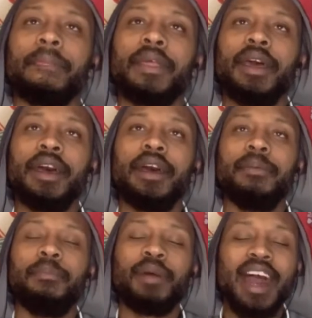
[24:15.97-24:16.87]
on,
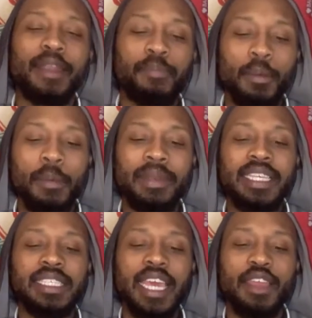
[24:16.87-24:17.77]
man. But I'd probably
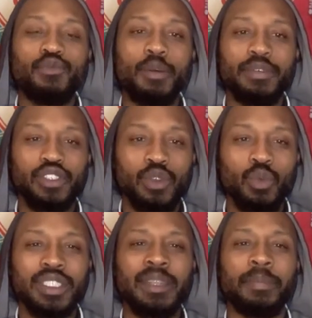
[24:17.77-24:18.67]
say Robertson
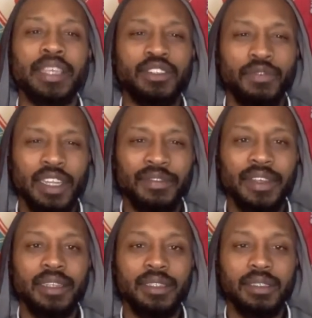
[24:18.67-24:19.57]
was the best of our
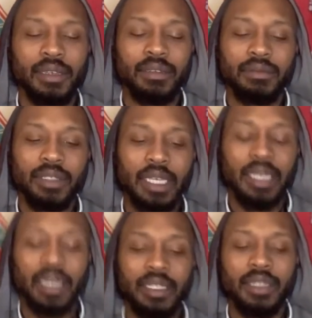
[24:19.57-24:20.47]
defenders. So yeah,
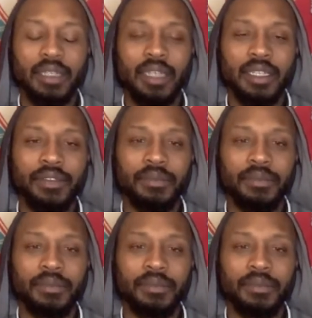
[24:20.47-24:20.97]
I'd give him a